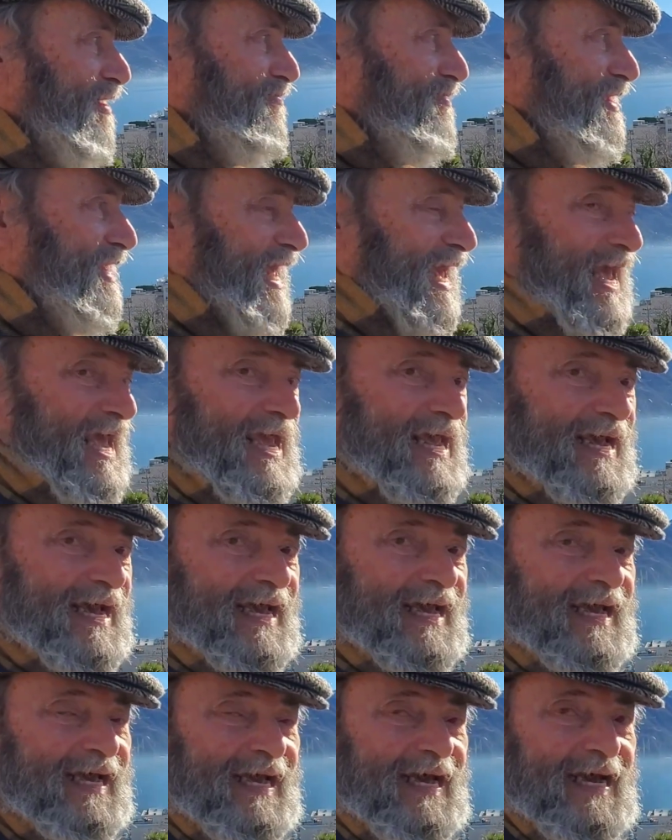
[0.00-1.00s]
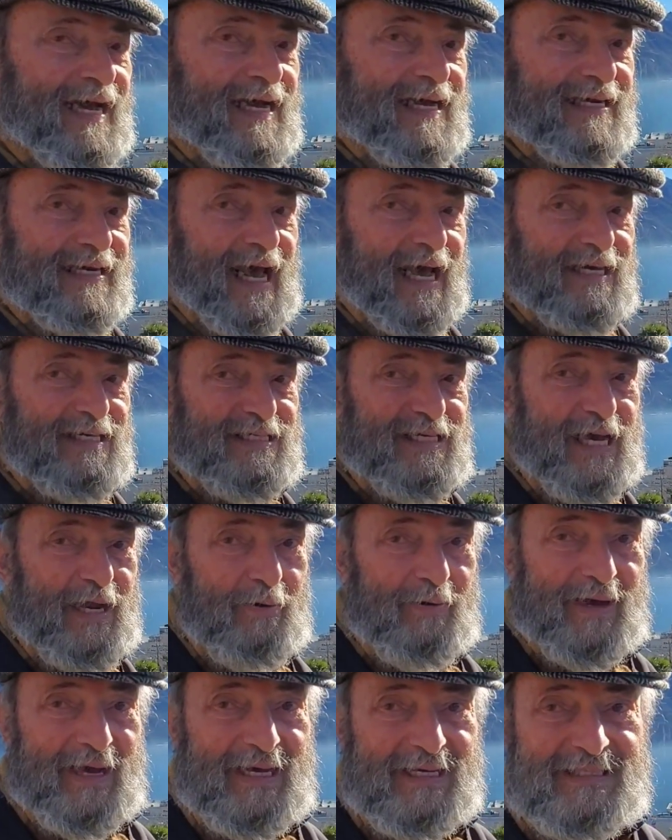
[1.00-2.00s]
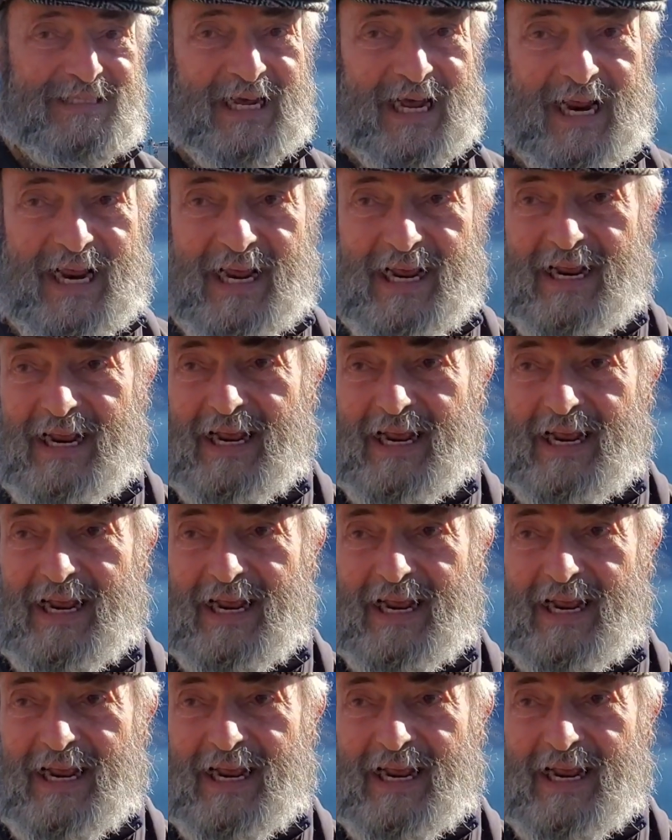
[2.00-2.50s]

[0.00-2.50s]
every day. Nice scenery, isn't it?